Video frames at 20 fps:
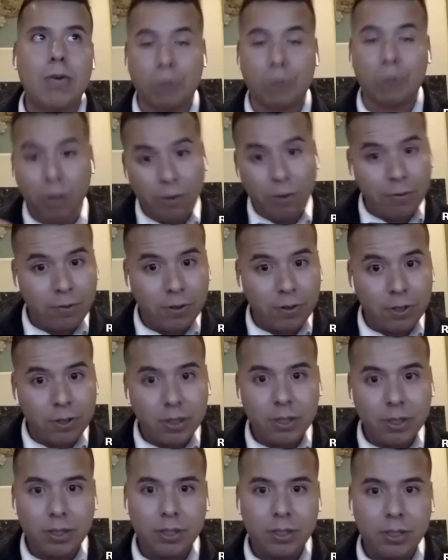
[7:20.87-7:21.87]
roof,
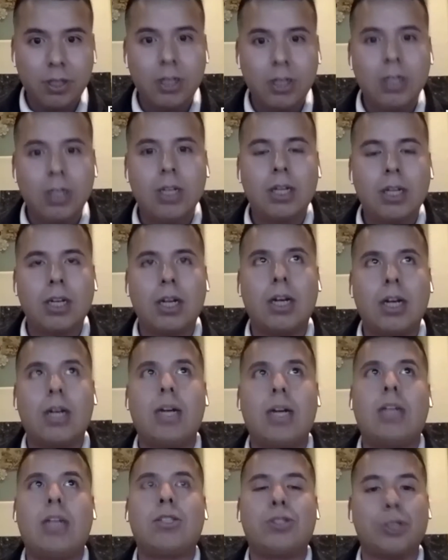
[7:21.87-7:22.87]

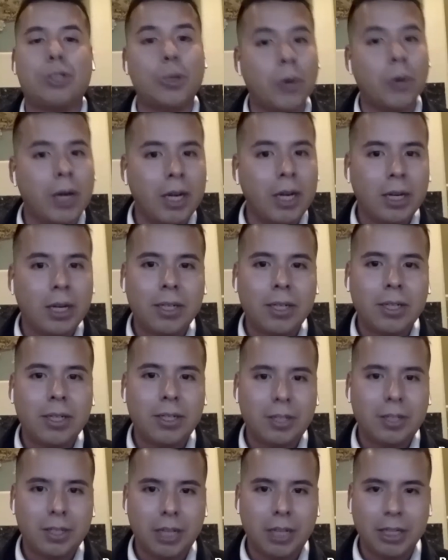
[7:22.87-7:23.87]
uh, sewer,
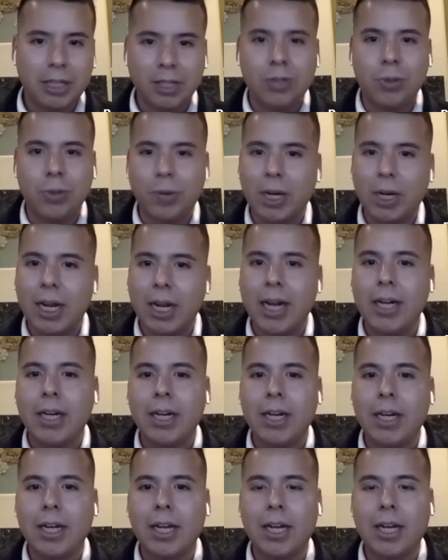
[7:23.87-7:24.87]
like the sewer
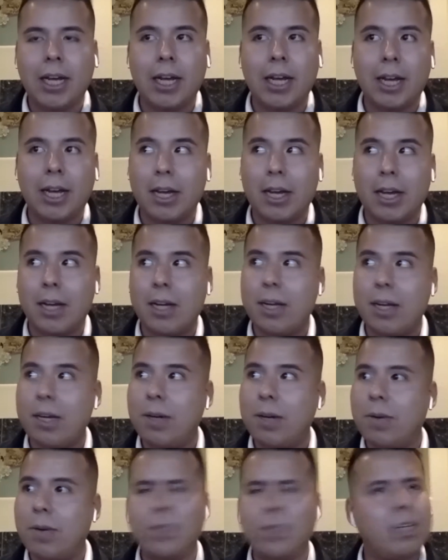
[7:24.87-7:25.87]
line,
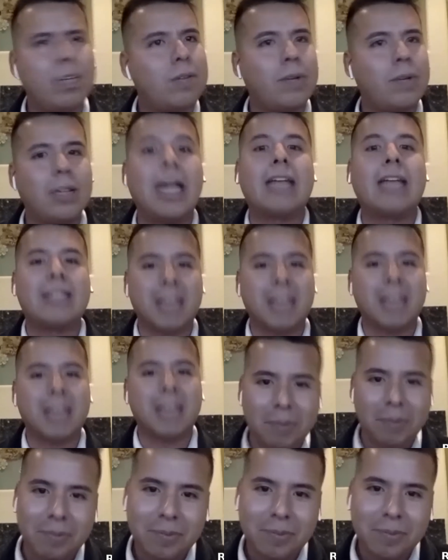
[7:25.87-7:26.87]
and what's the other one? Landscape.